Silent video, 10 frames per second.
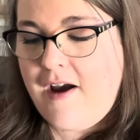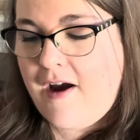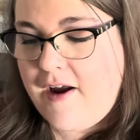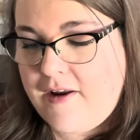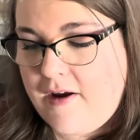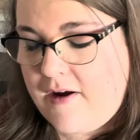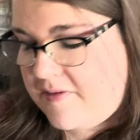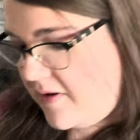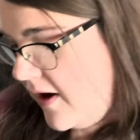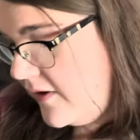I
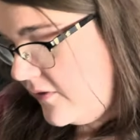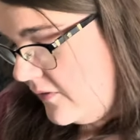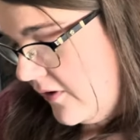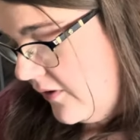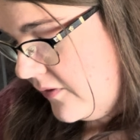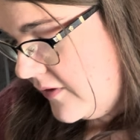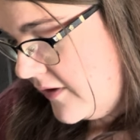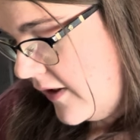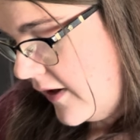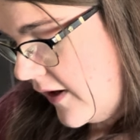I don't know. Like